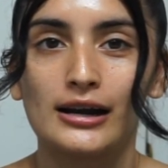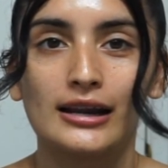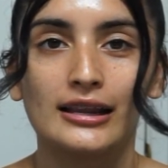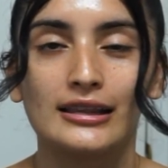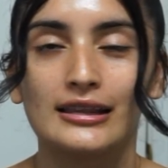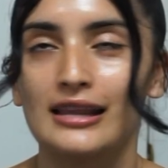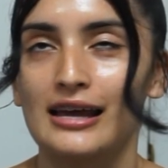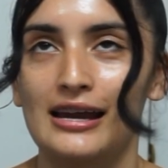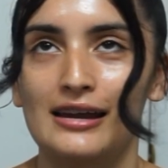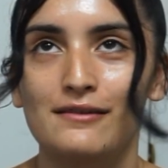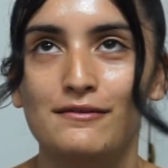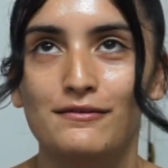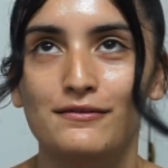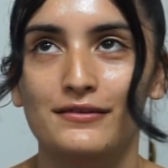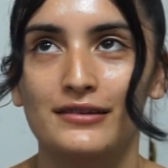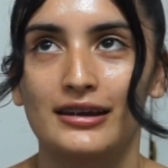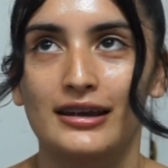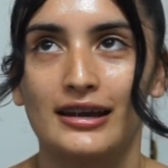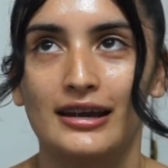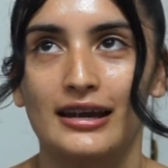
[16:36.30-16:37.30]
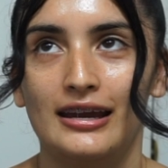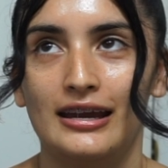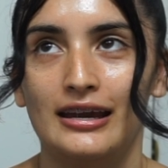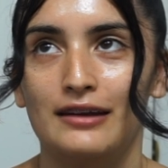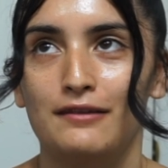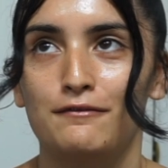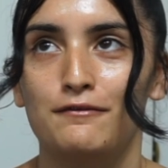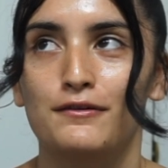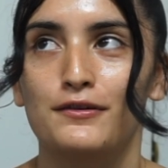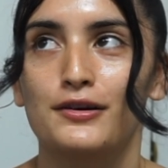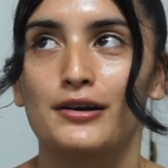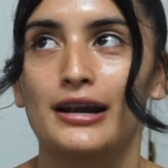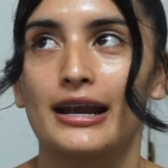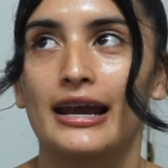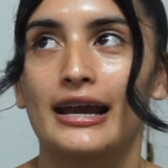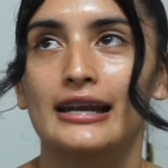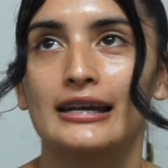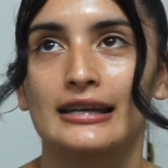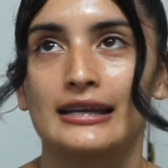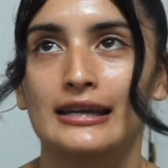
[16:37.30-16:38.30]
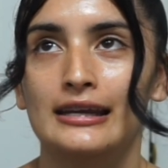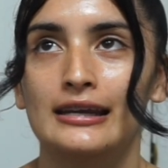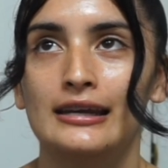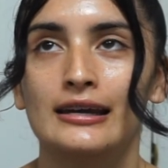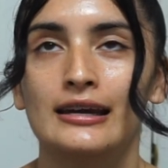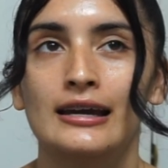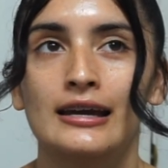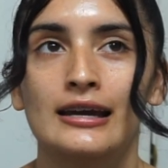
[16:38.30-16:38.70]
life, and for any